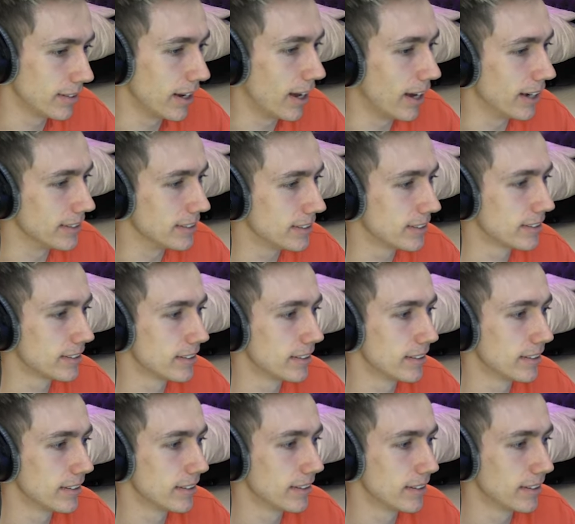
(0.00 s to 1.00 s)
Nice.
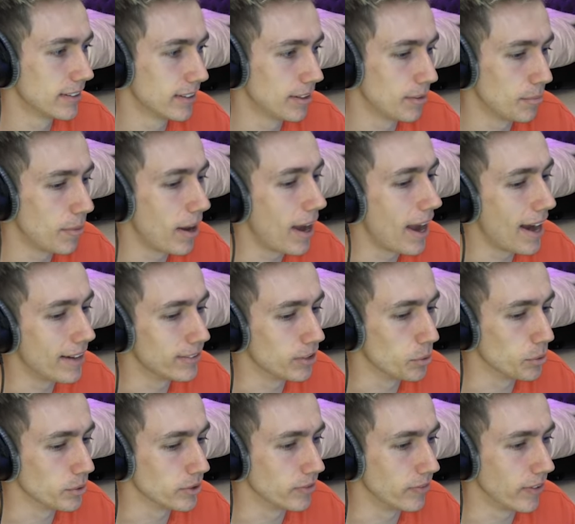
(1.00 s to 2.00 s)
My
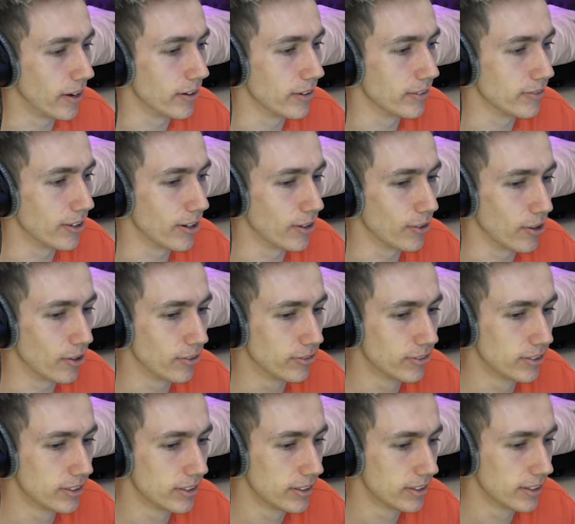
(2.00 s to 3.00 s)
arrow was very far off.
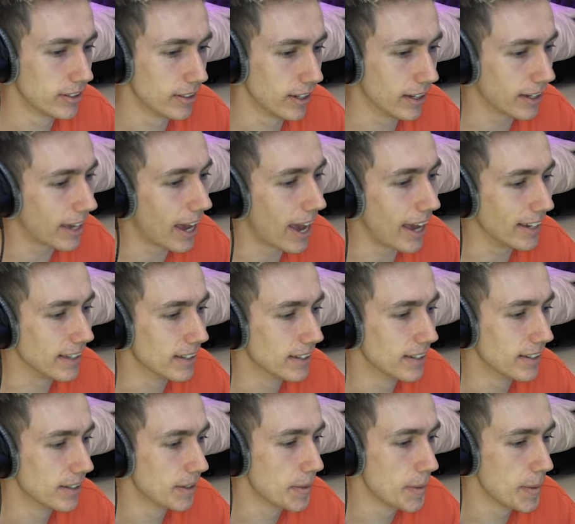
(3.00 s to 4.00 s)
Oh. Okay.
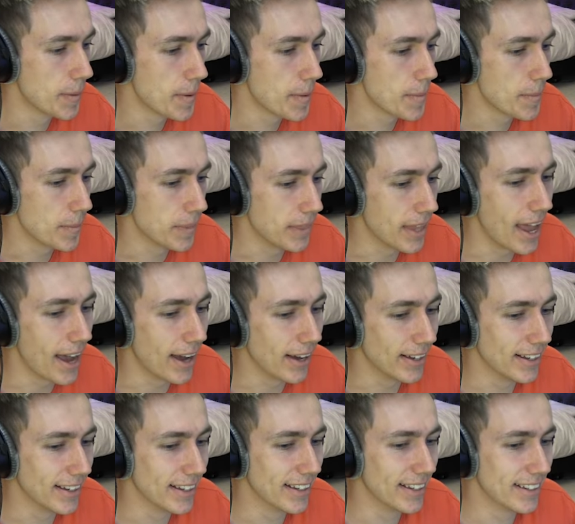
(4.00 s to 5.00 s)
I didn't close, shoot. Close. I,
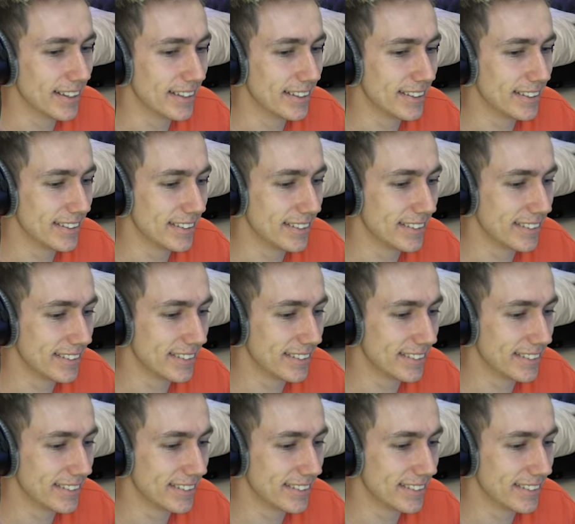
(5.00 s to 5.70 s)
saved, everyone there.